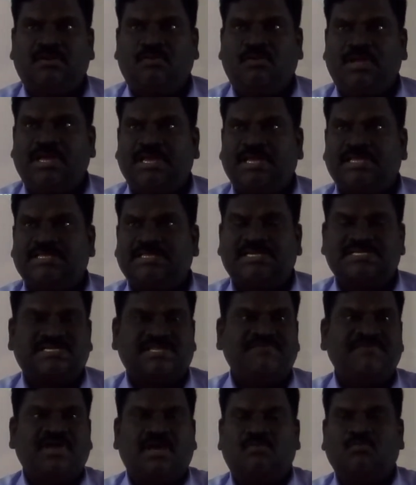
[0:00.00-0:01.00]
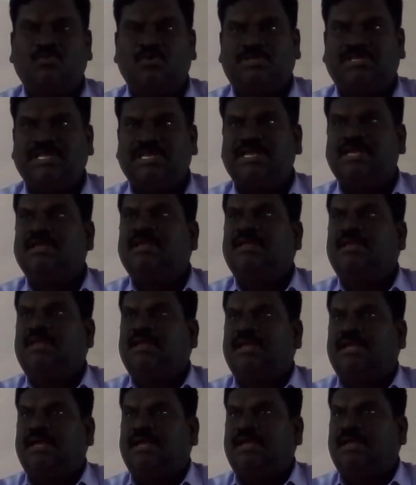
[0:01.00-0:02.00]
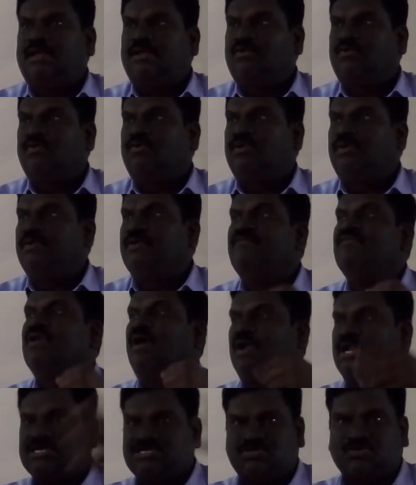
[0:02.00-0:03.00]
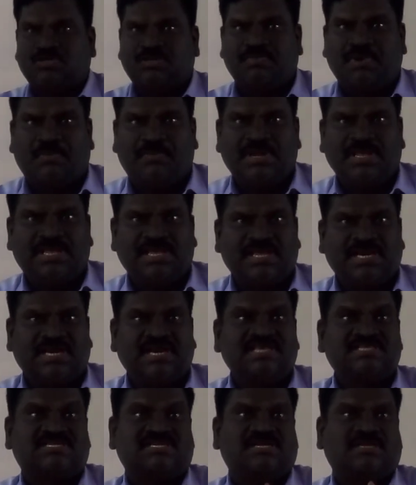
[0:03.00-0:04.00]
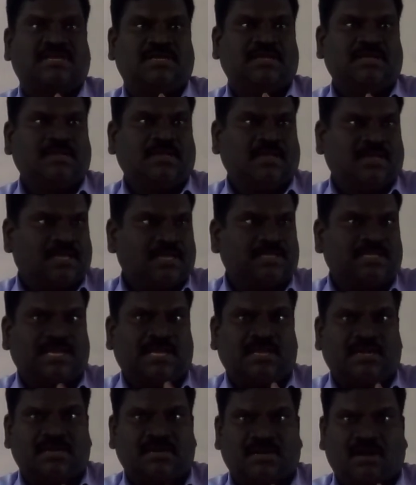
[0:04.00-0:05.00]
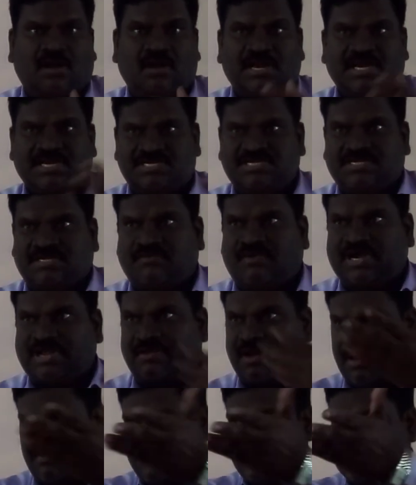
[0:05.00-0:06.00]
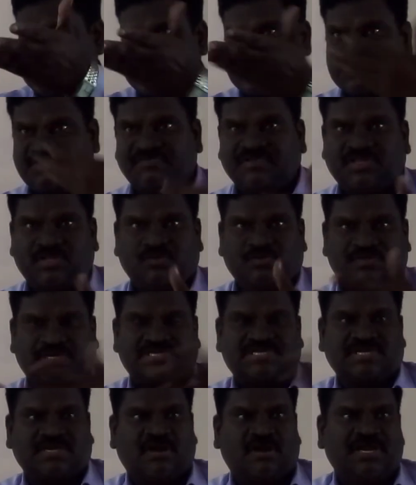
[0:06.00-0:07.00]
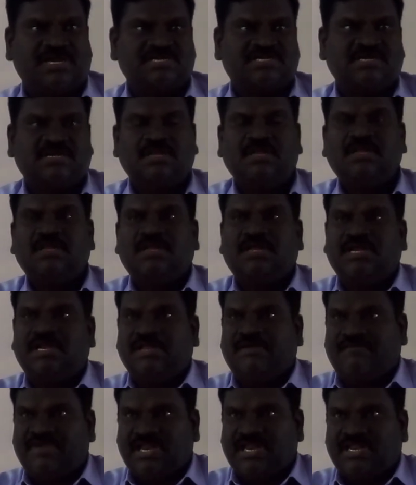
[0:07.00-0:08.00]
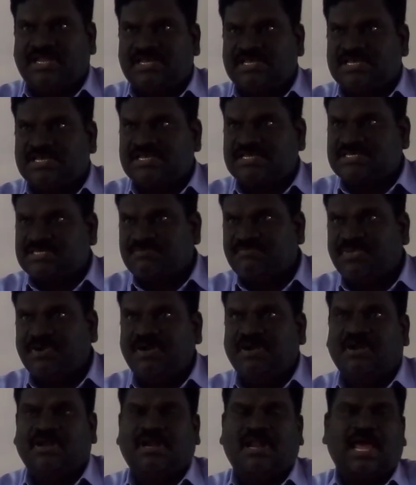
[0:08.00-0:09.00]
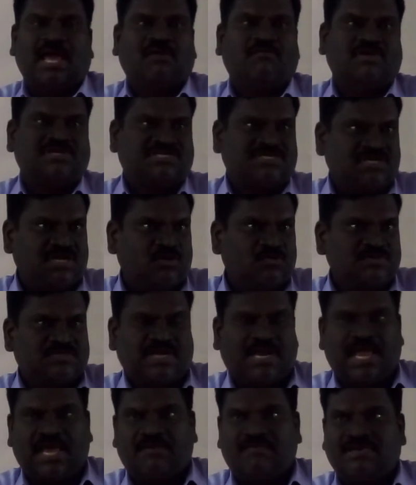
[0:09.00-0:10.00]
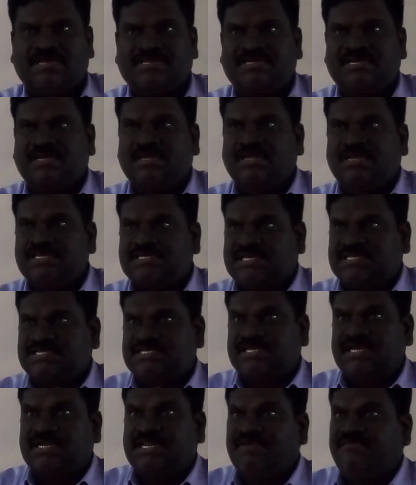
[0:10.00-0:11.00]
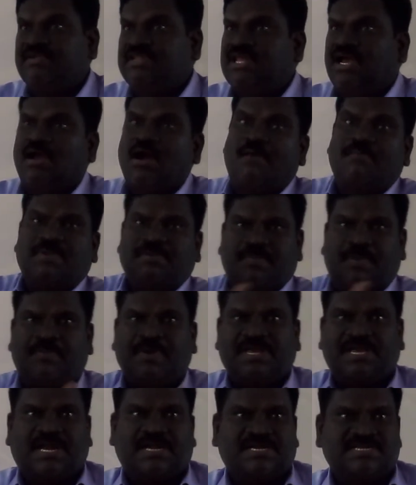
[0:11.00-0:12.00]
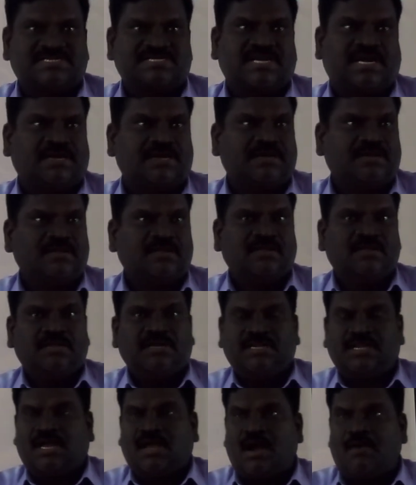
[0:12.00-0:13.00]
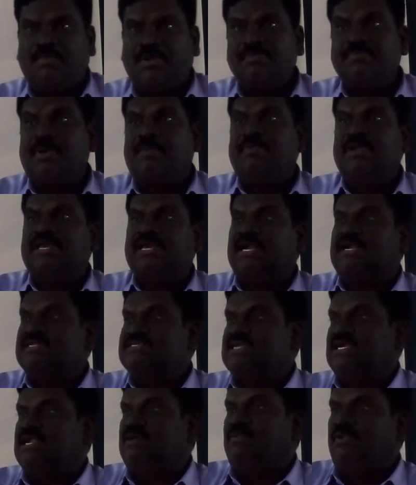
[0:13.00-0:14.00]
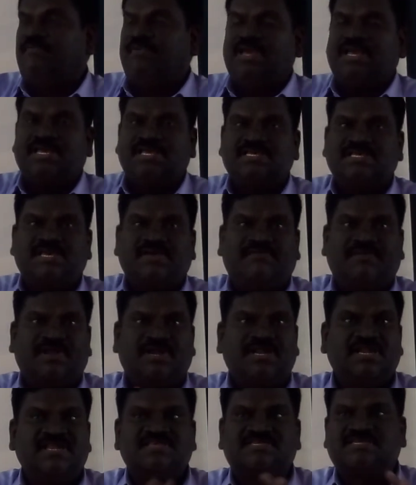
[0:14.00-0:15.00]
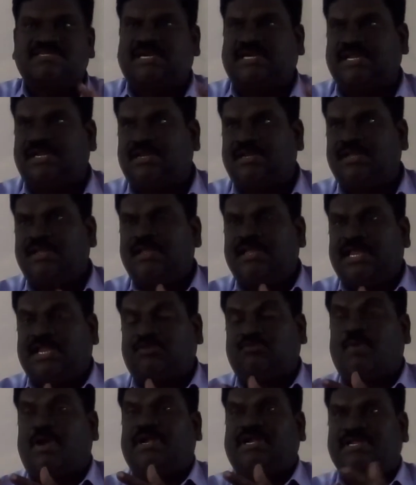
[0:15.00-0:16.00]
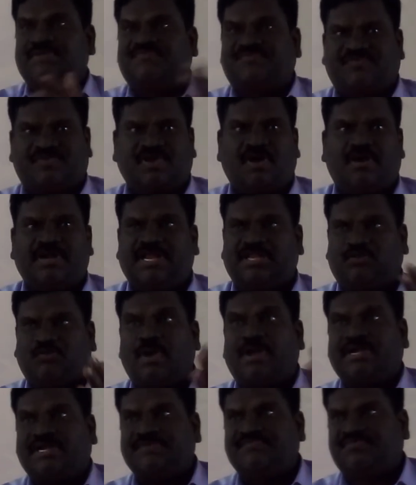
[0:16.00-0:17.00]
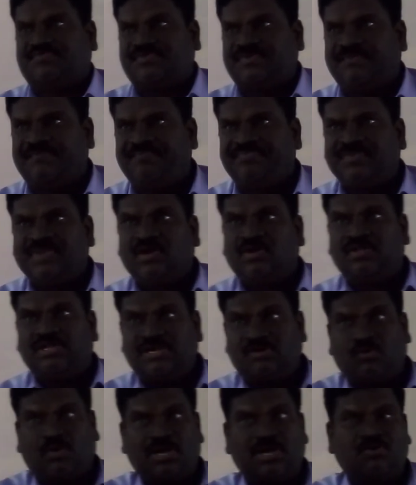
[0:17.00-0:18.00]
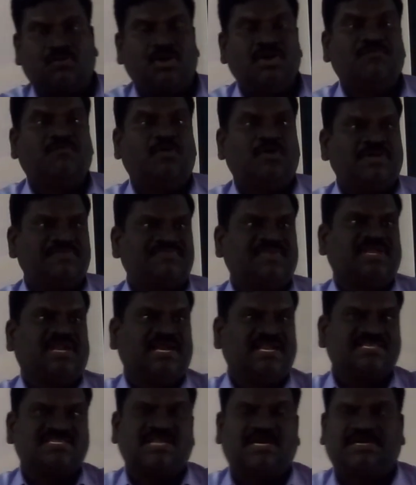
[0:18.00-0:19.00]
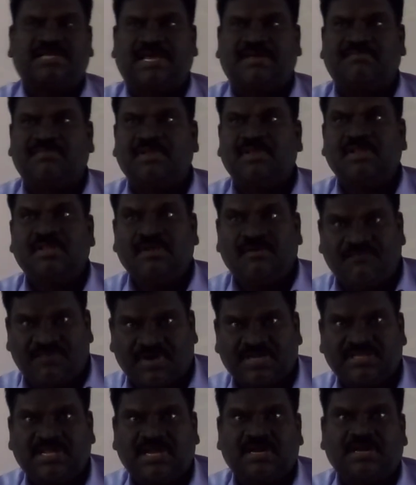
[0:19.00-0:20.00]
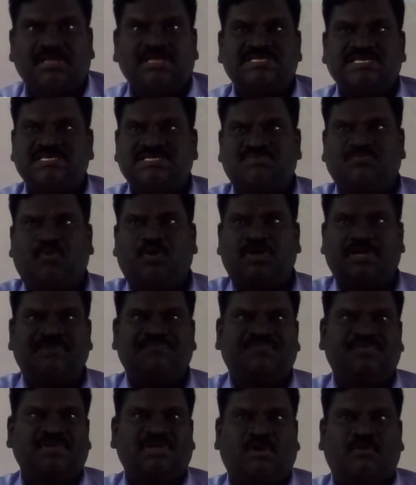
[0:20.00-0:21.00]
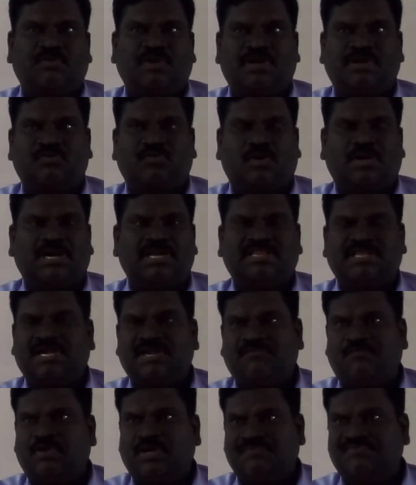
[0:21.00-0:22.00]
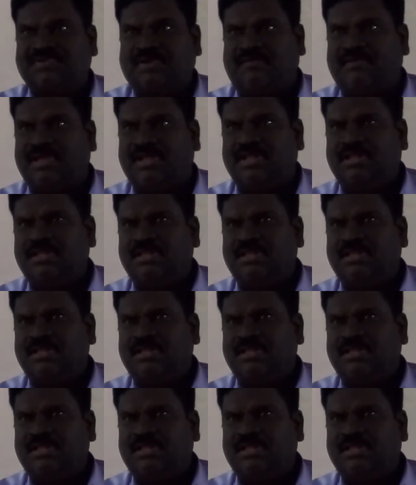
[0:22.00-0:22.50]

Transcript: Okay, that C.V.R. Murthy, to give knowledge to the public, he released the knowledge, whatever I am discussing with you, such a knowledge in a very simple language, a loose language, such that even the common public understand. The common public understandable way, he released certain earthquake tips, or earthquake tips. Total 24 tips he released that time. Further 6 more tips, now total 32 tips are